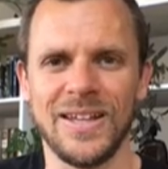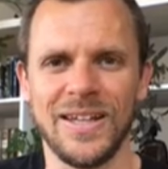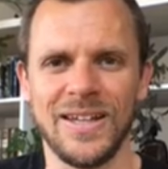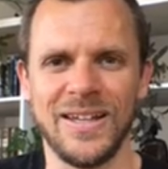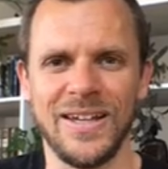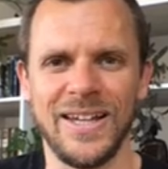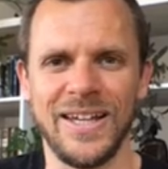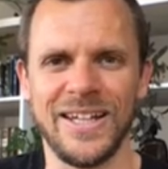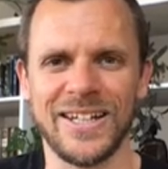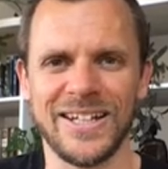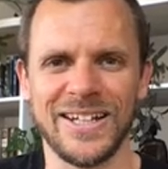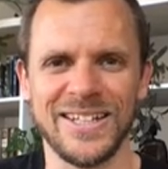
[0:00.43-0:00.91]

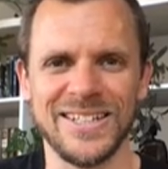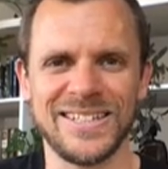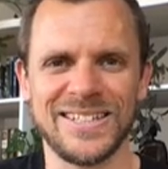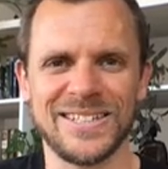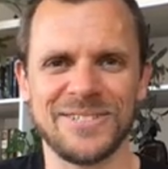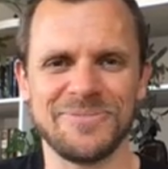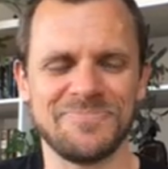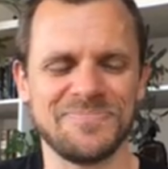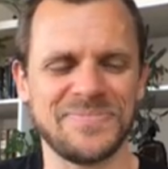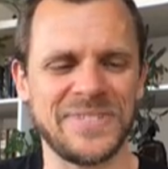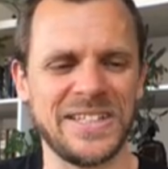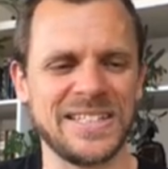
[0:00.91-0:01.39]
Hey
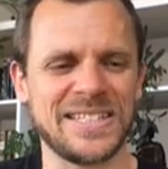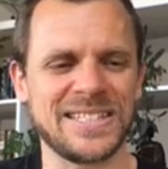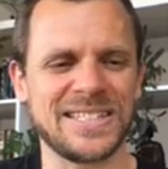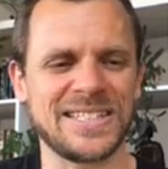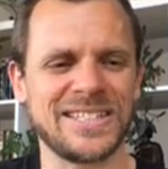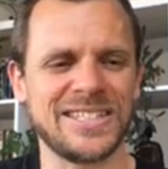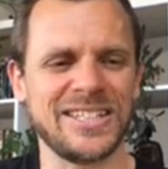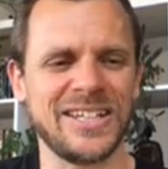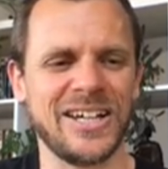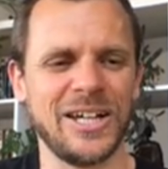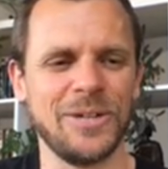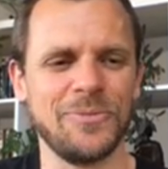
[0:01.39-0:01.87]
guys, it's
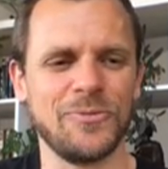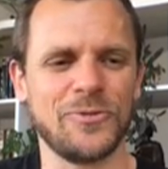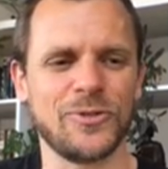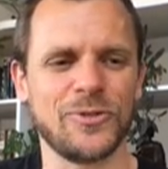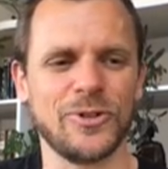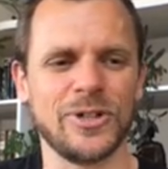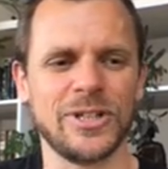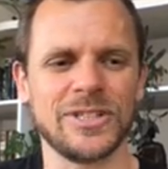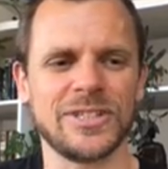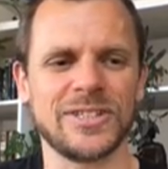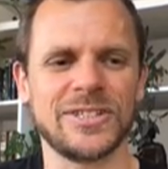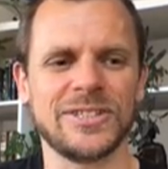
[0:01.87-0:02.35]
time for
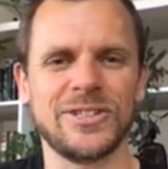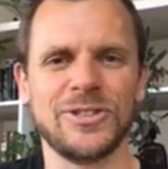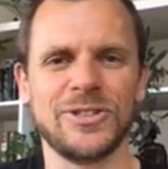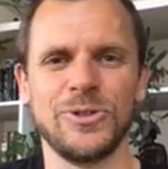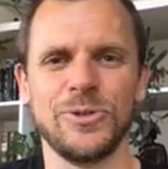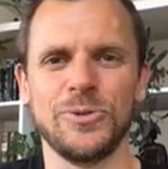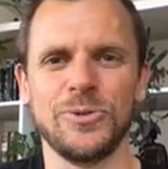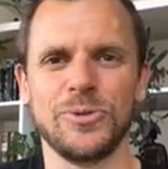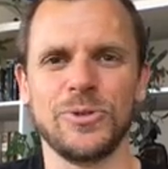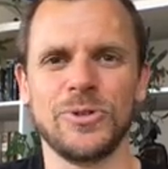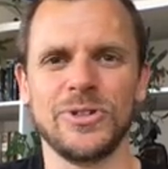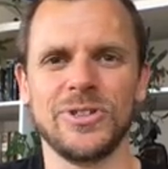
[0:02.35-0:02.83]
us
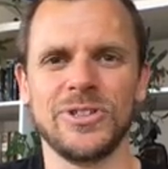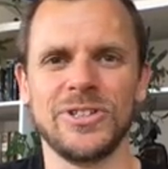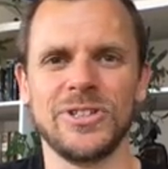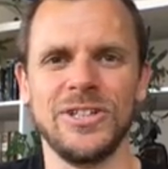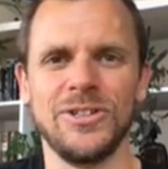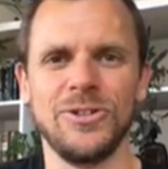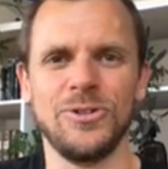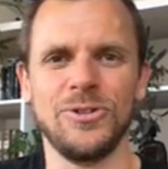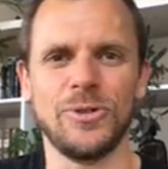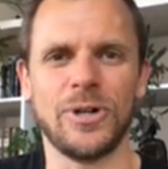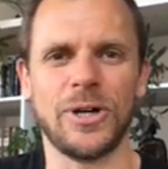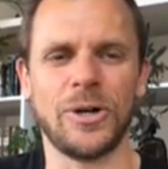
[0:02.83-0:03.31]
to
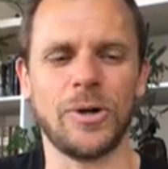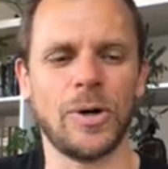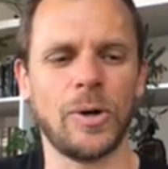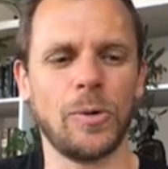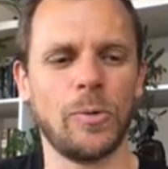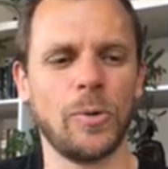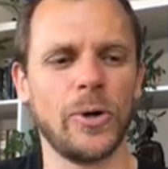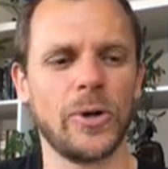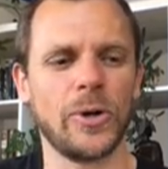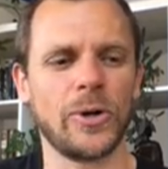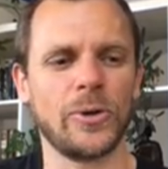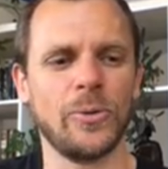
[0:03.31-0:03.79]
continue our work